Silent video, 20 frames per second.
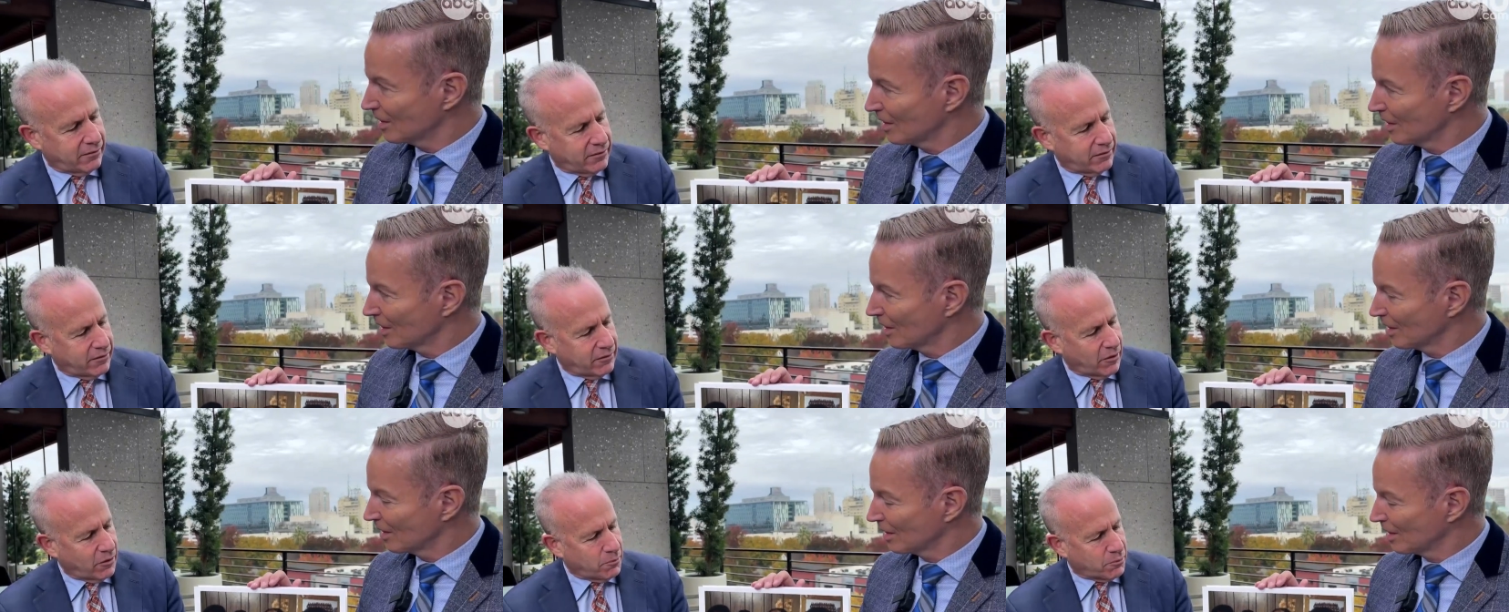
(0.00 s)

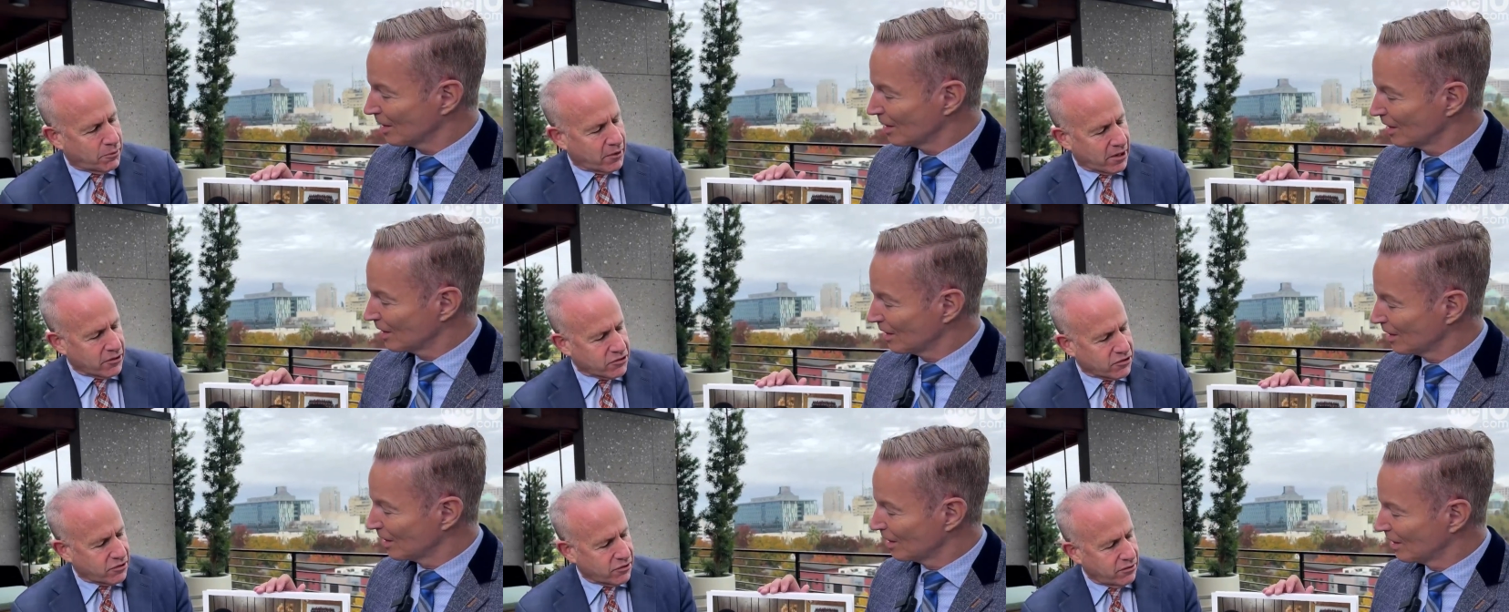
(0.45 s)
Speaker 1: no
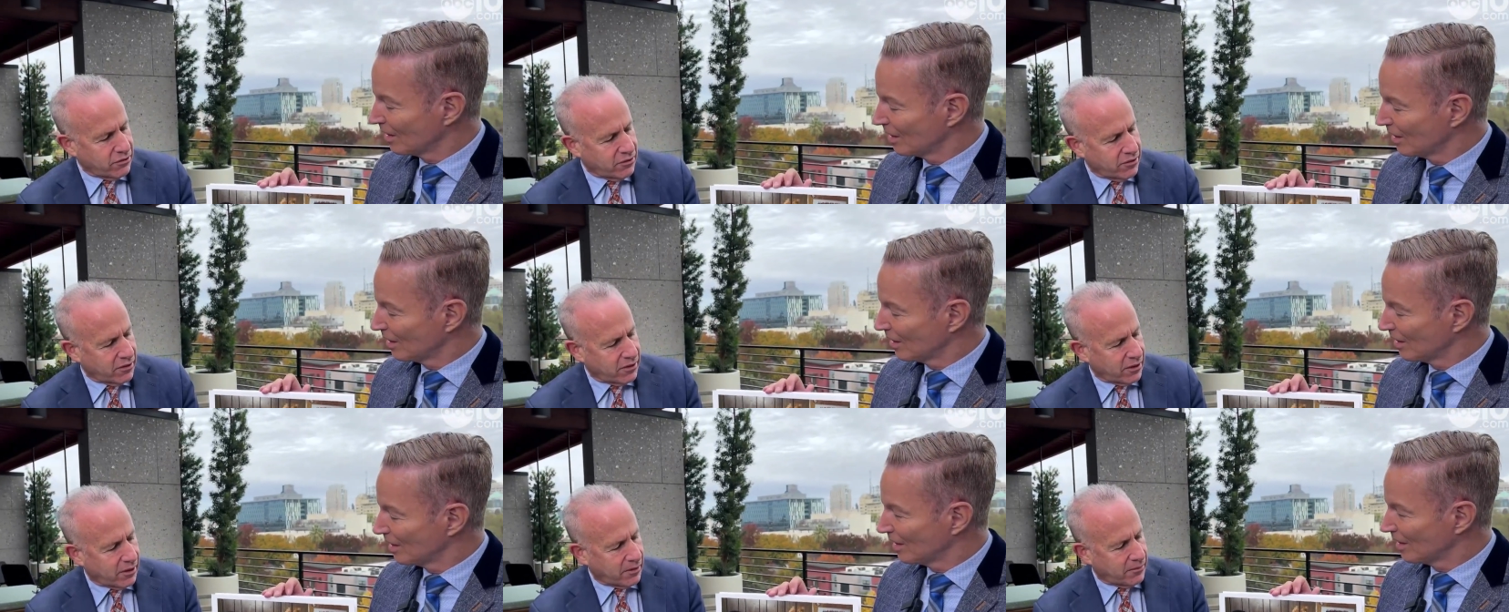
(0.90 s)
pressure.
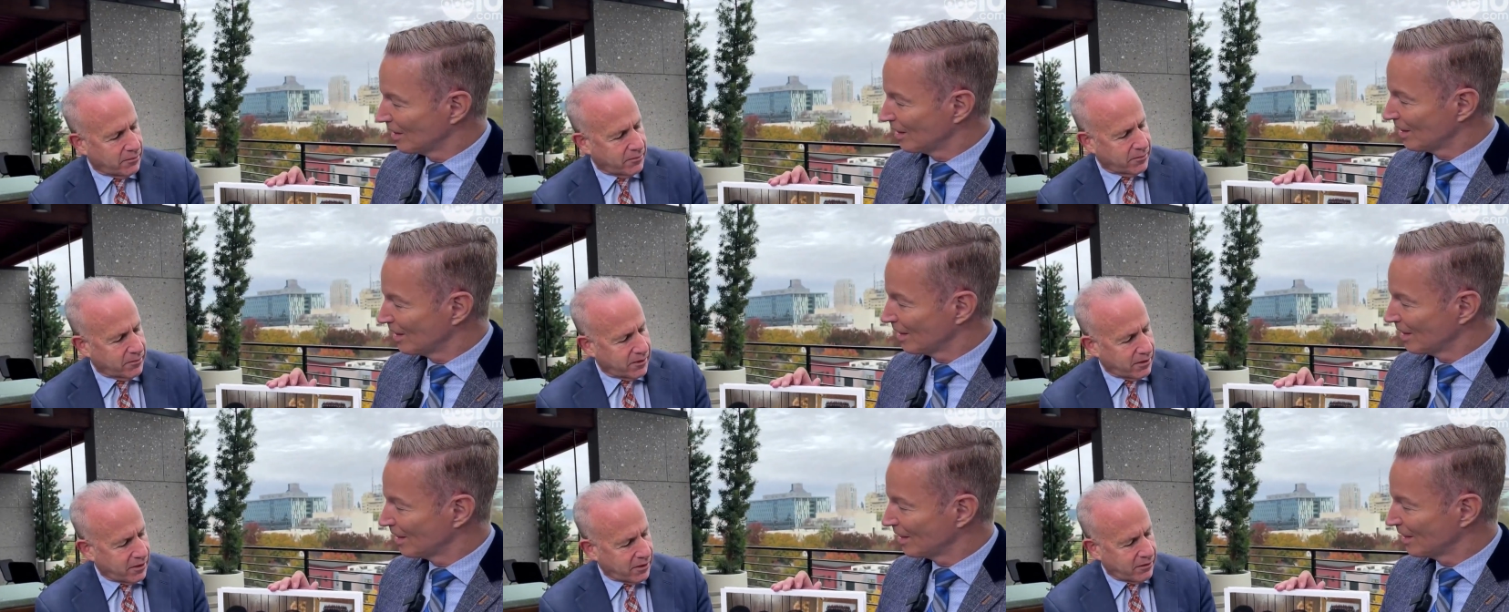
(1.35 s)
Um, you
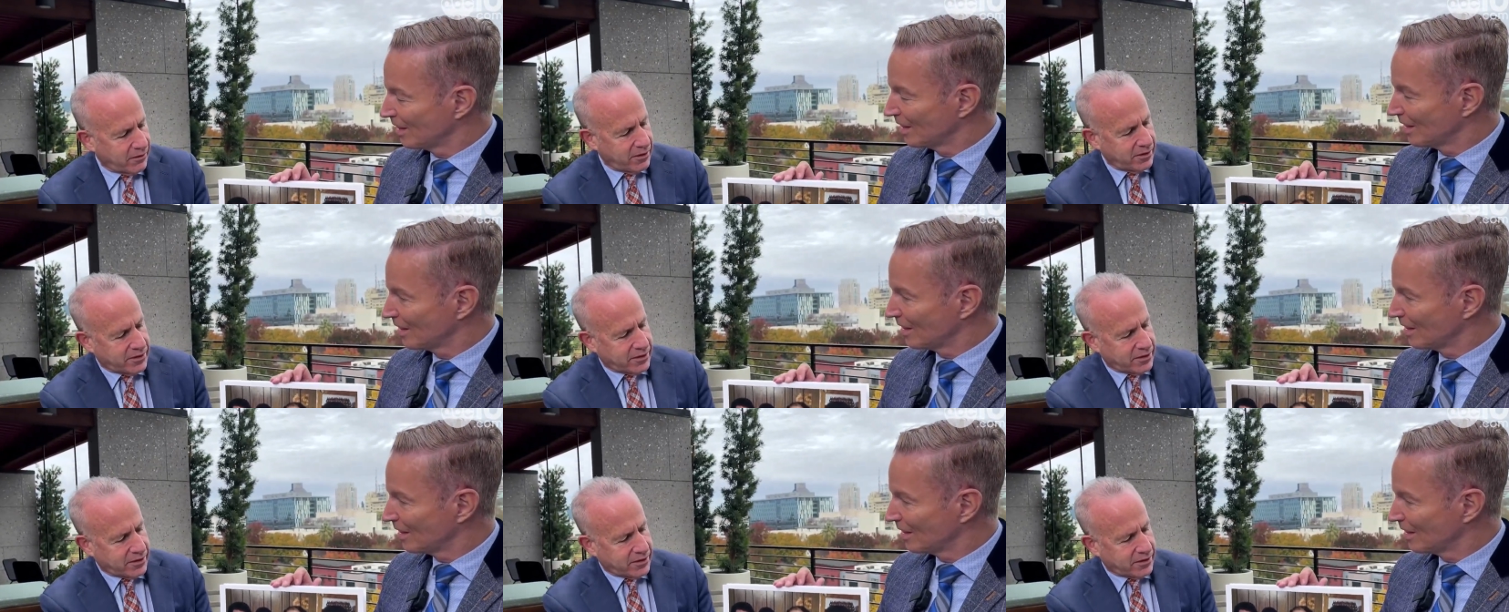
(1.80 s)
know, he's